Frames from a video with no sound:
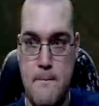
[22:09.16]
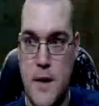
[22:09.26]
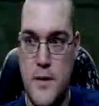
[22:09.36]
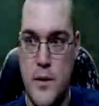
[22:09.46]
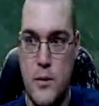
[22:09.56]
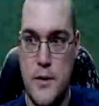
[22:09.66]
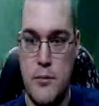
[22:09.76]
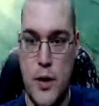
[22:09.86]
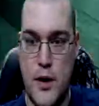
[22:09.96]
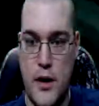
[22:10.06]
They want me to
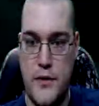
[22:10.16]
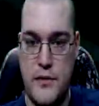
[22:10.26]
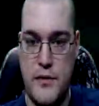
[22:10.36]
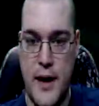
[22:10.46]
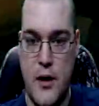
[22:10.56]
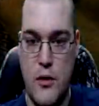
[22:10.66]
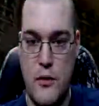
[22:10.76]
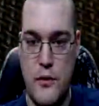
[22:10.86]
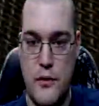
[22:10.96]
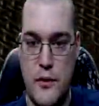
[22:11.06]
break off the
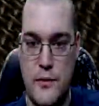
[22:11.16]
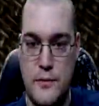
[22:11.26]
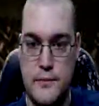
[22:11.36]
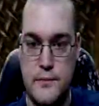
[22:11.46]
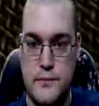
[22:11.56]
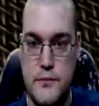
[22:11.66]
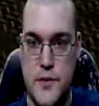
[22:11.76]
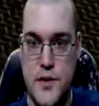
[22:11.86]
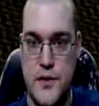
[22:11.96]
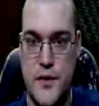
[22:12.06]
valve.
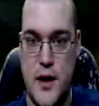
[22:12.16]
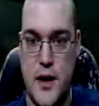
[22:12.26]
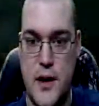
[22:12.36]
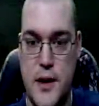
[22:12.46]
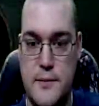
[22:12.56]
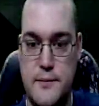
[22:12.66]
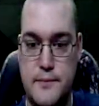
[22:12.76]
It's fine.